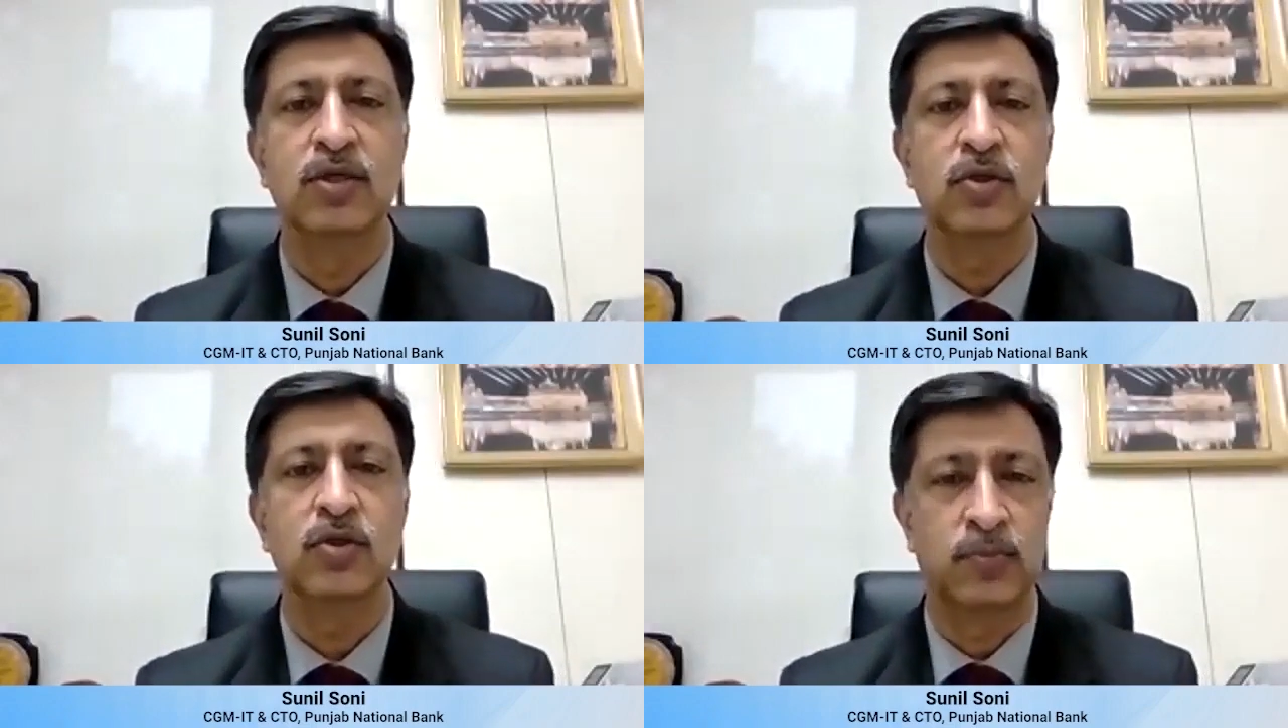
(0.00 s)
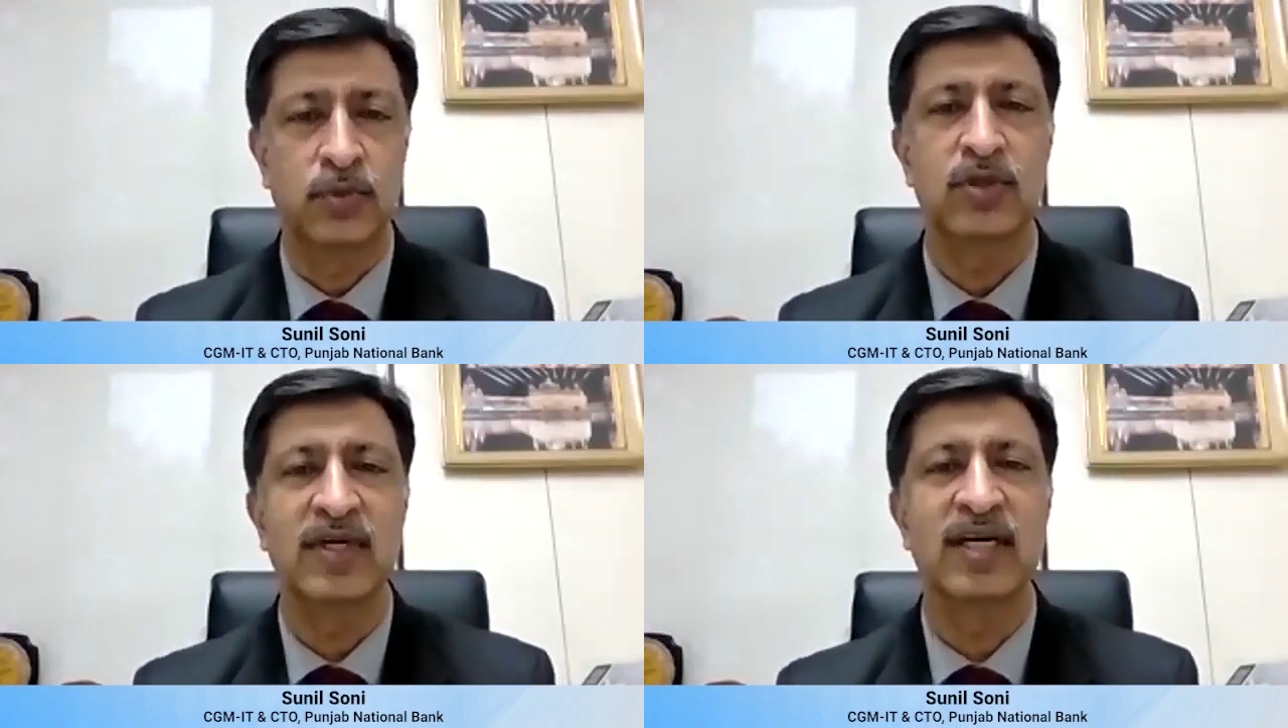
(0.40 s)
So
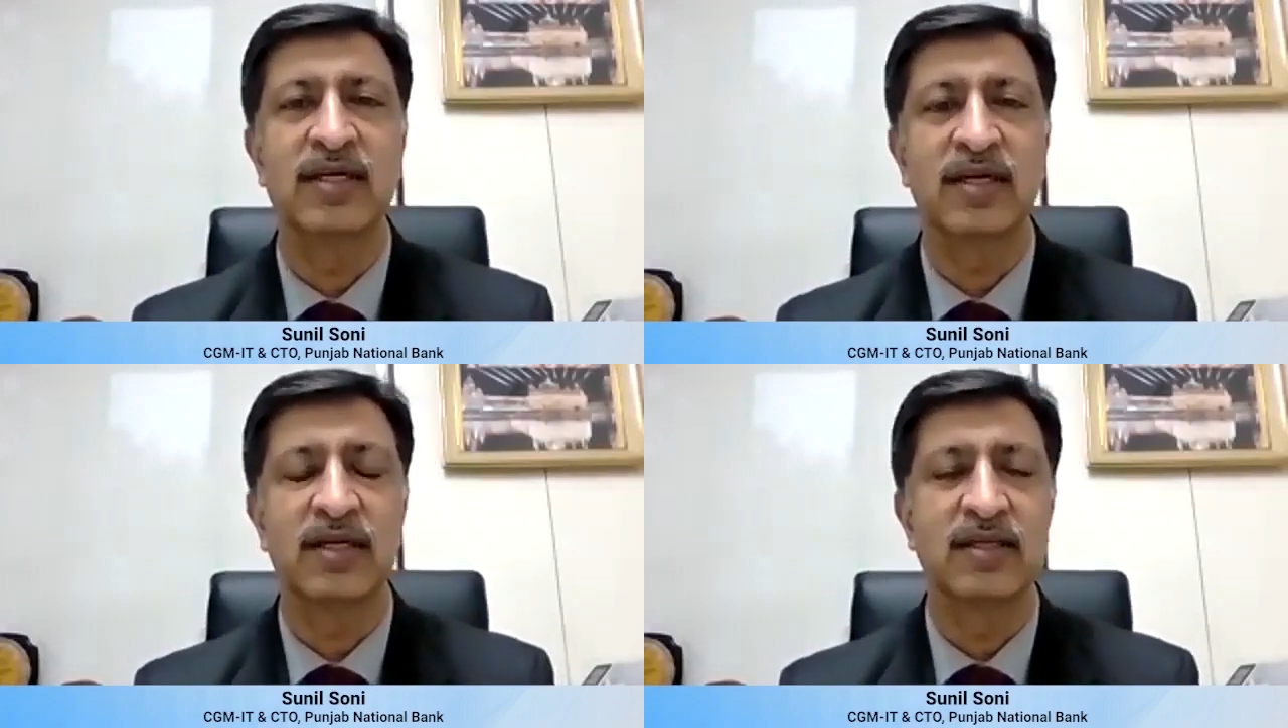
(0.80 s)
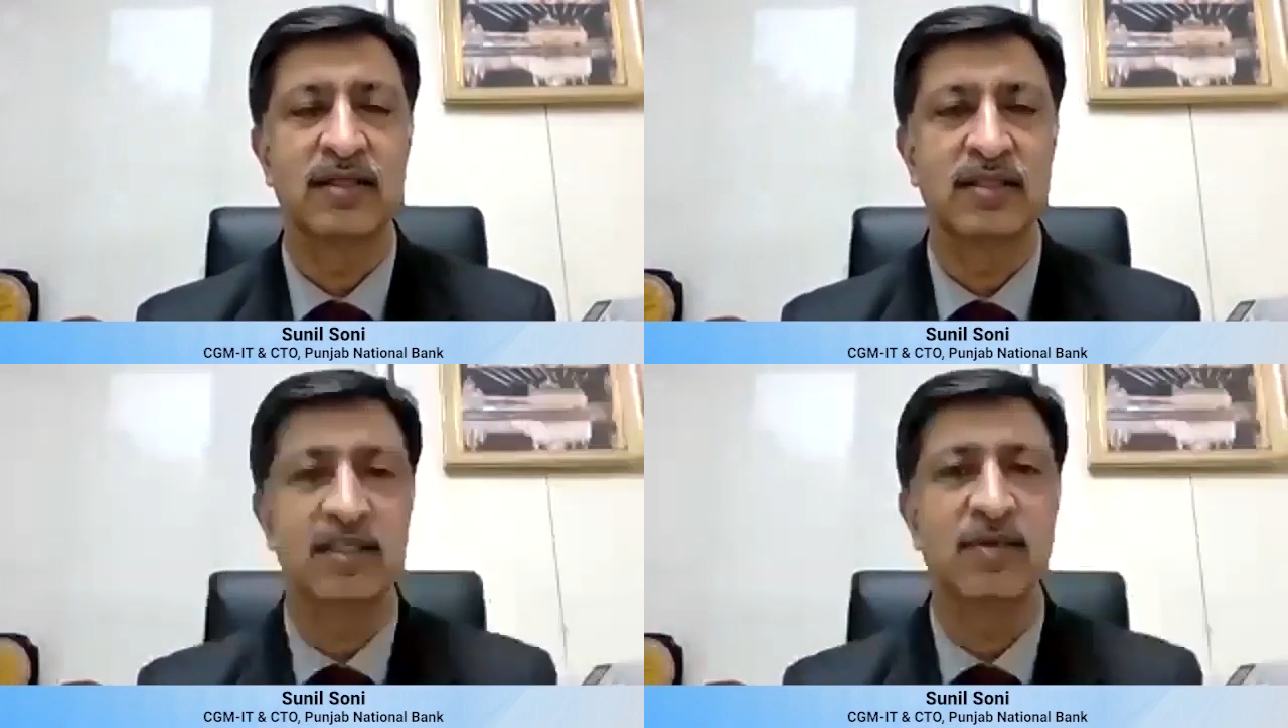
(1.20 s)
put together
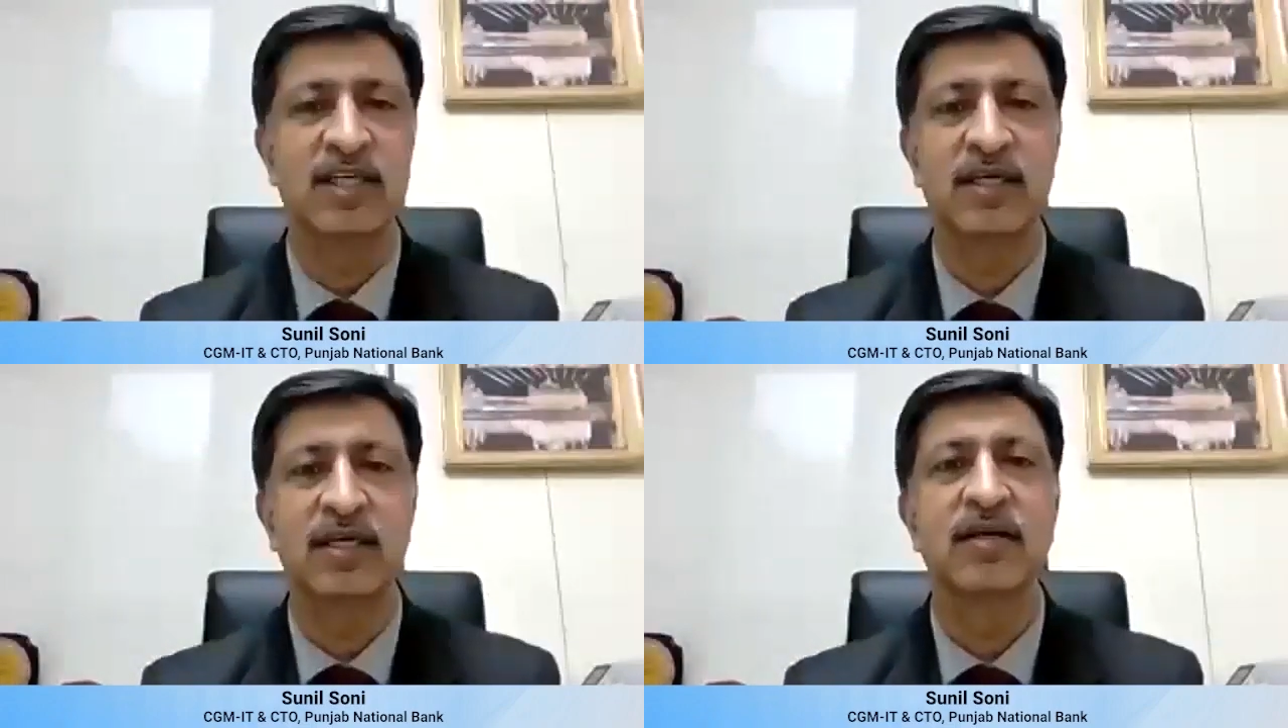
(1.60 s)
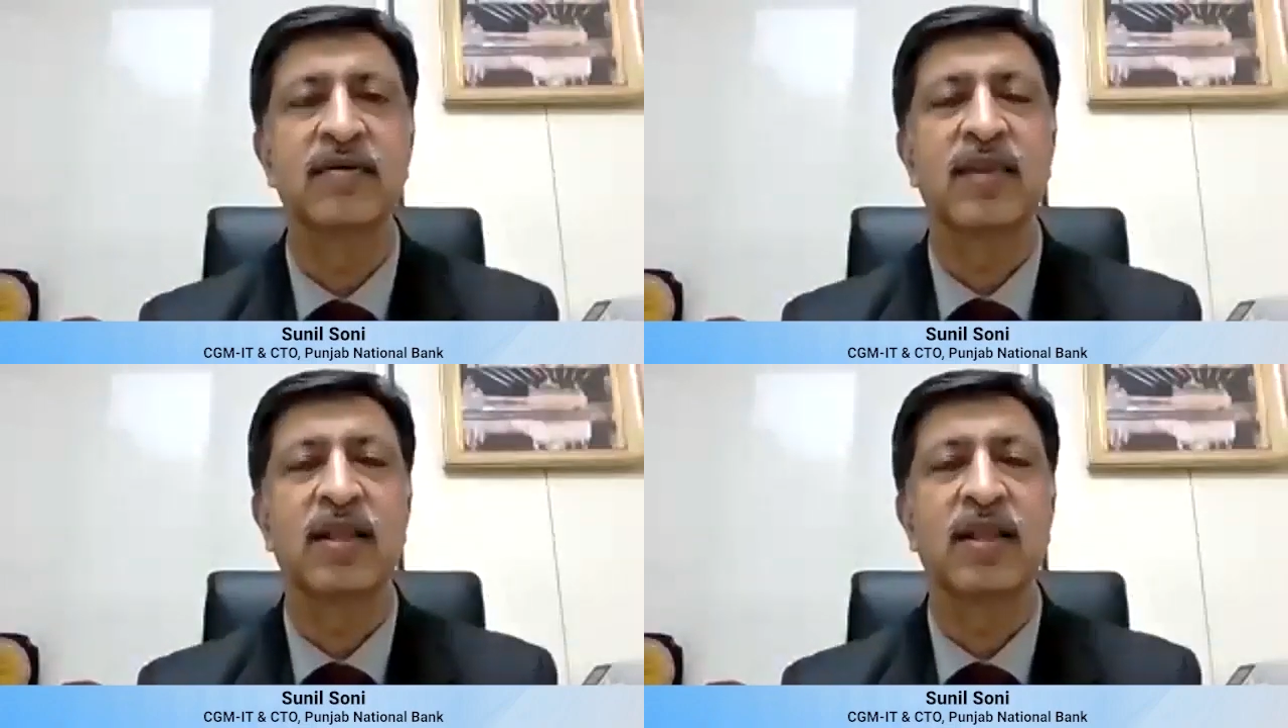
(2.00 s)
seamlessly,